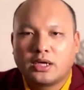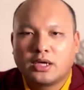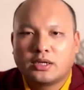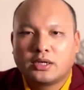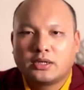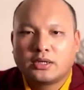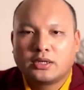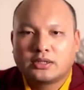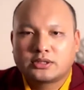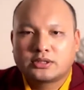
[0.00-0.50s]
who
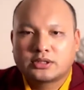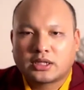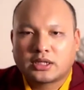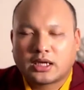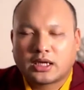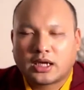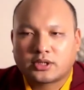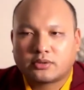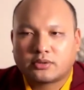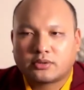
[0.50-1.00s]
have
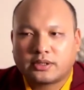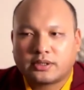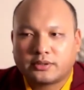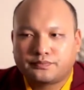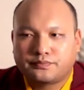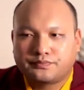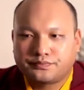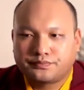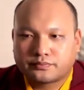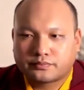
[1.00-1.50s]
experience and
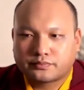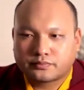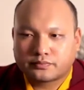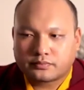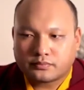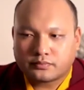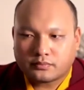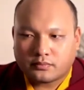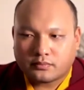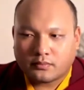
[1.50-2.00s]
realization that
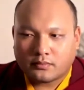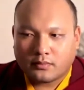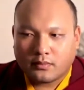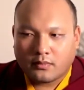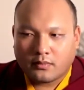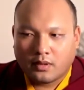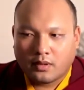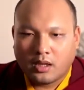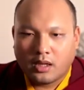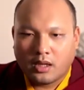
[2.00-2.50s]
cover the
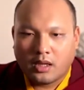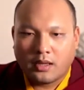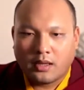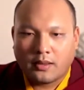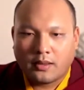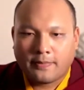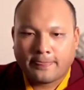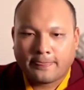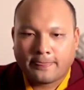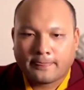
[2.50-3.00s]
entire
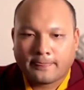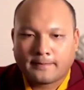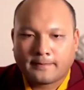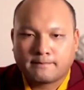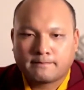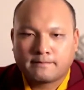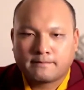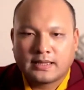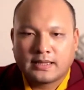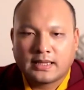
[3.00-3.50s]
earth.
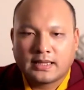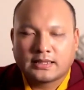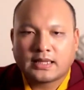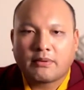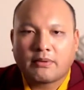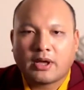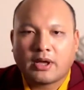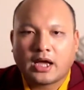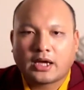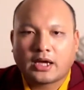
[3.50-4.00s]

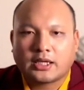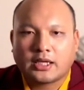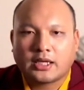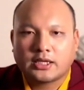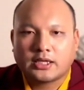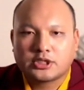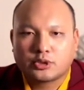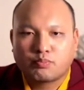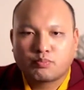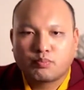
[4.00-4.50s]
And
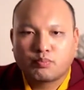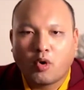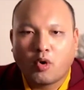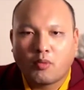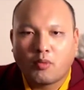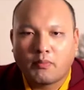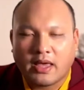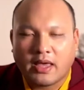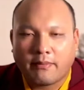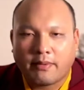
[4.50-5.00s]
if you pray to
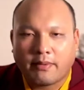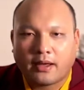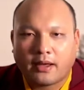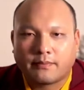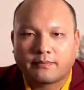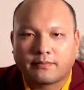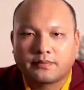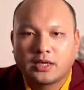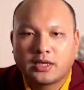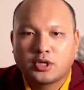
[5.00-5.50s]
them,
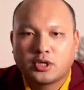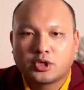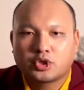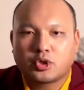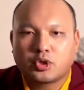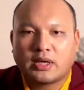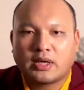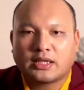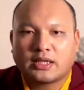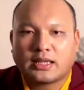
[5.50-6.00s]

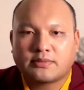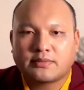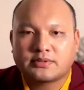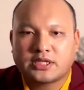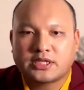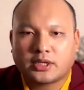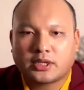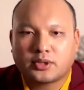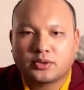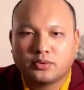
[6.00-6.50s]

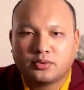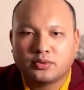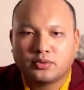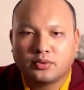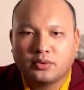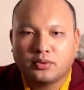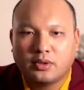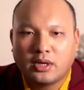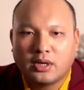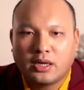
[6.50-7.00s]

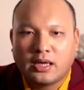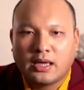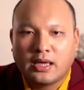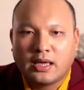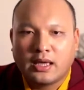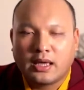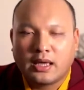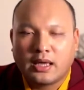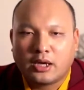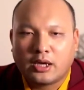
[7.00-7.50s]
it
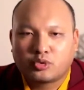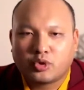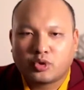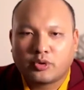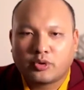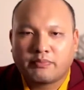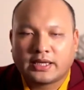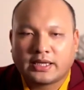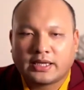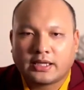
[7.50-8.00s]

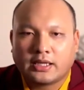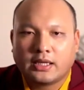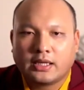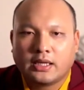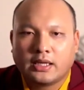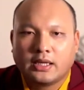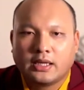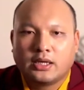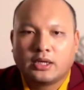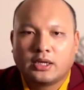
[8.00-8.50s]
means like